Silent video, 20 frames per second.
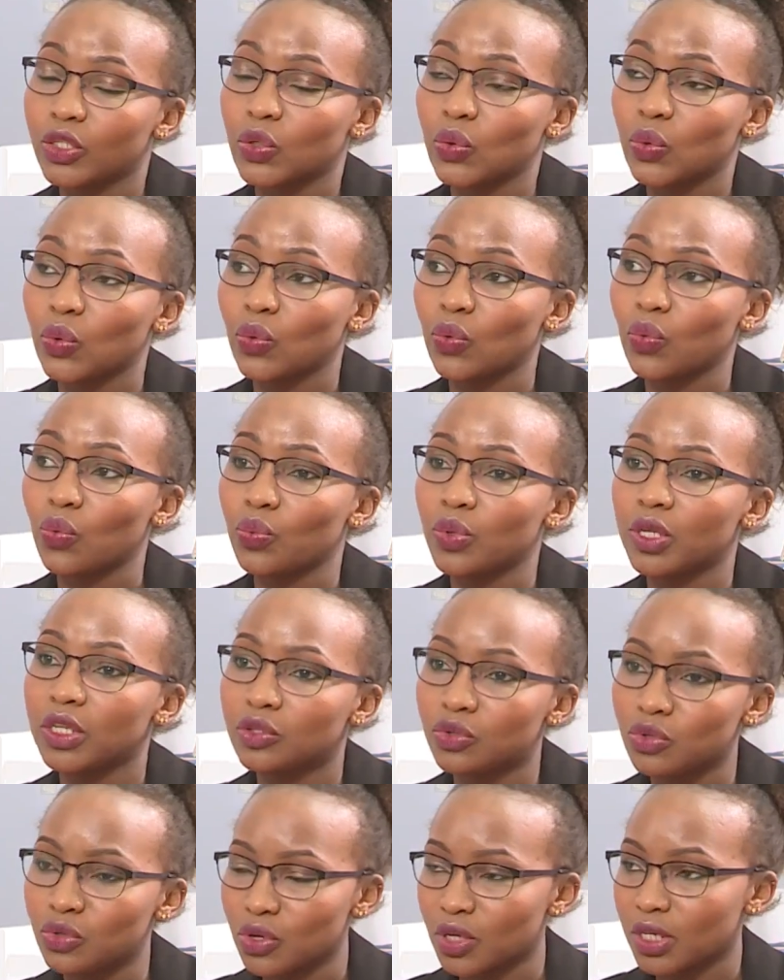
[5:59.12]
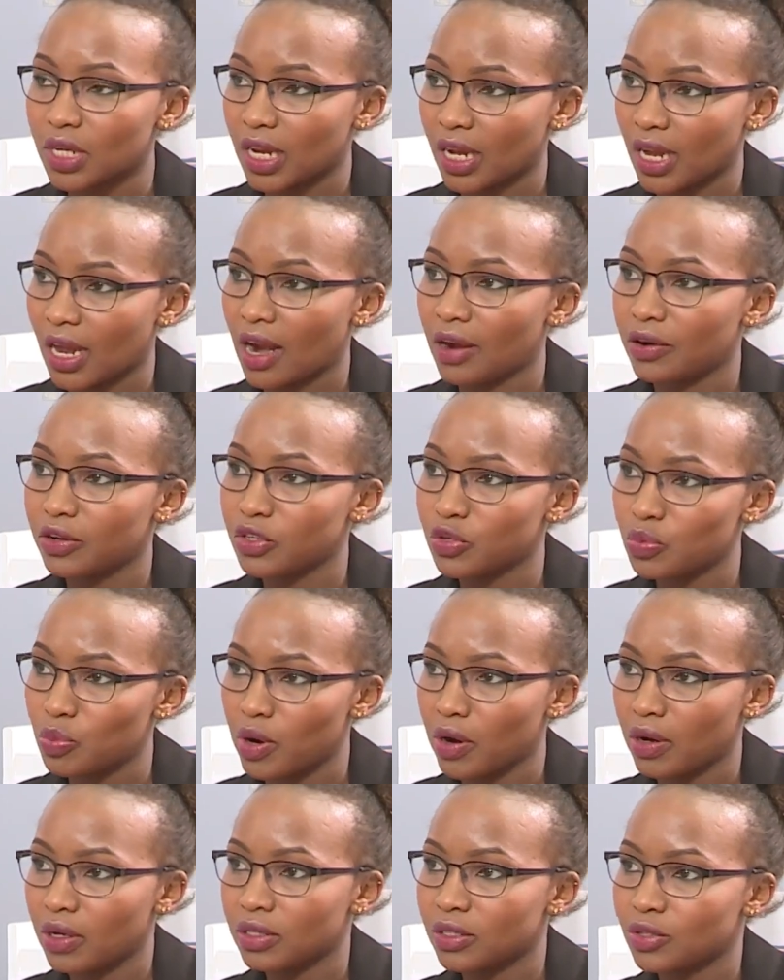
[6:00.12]
So we do not encourage
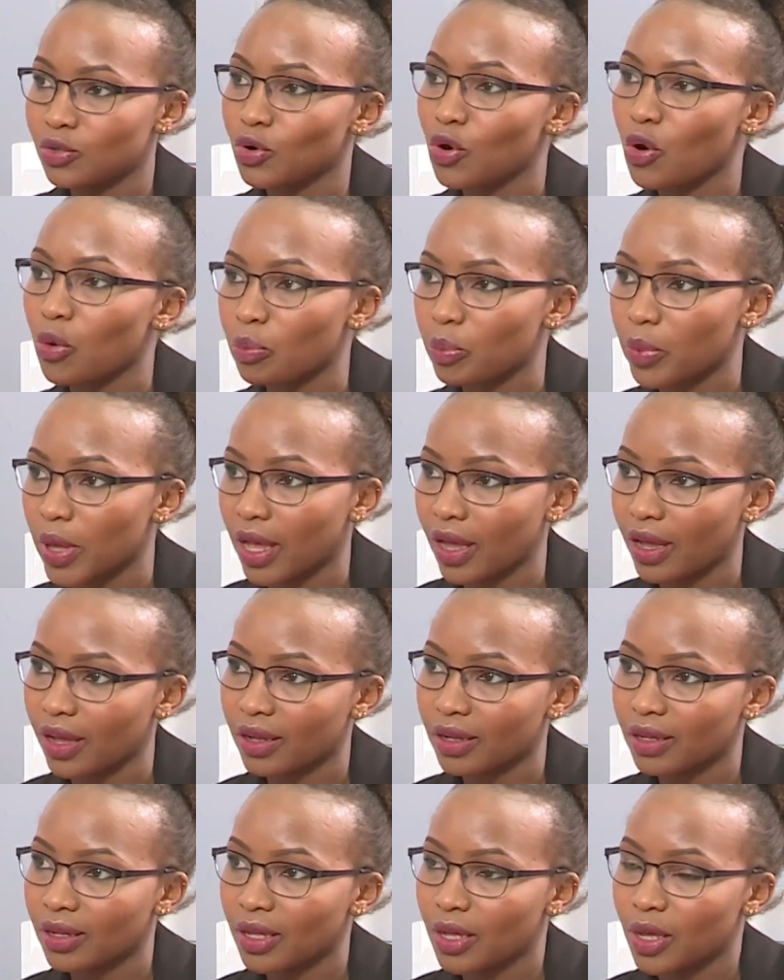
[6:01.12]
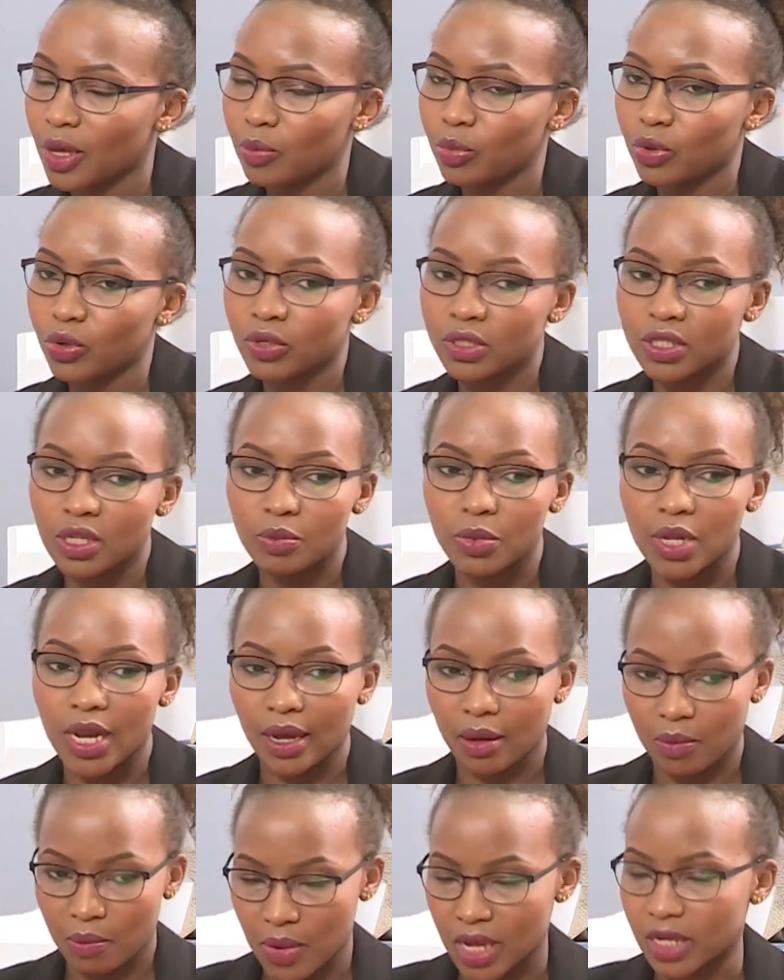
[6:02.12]
parents to compare because they'll be
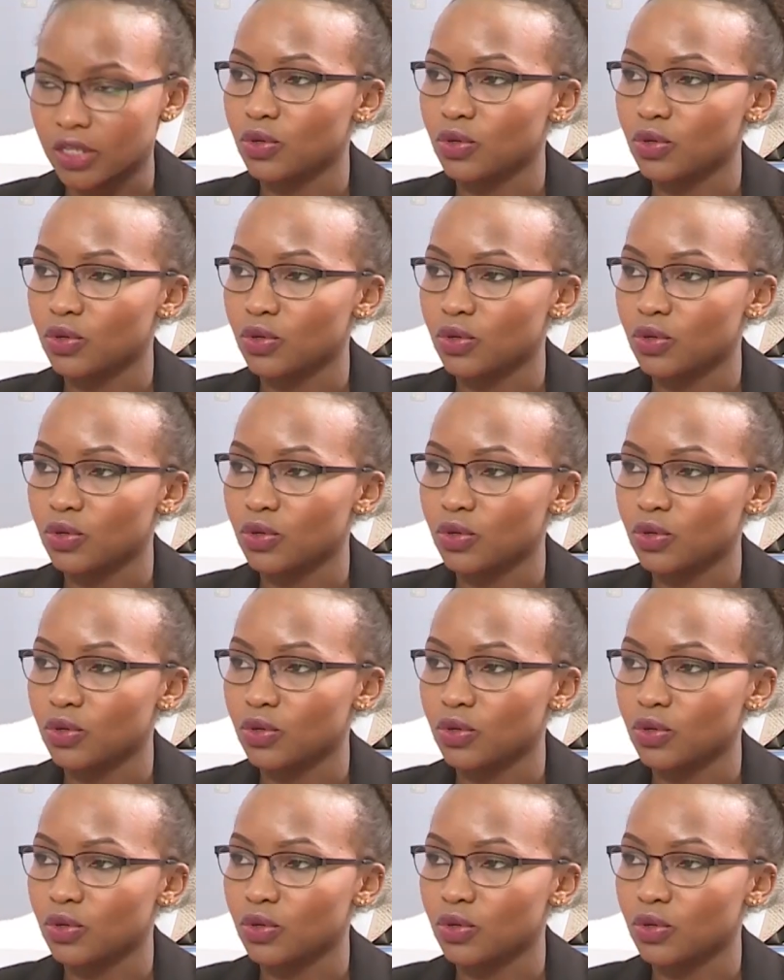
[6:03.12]
like, my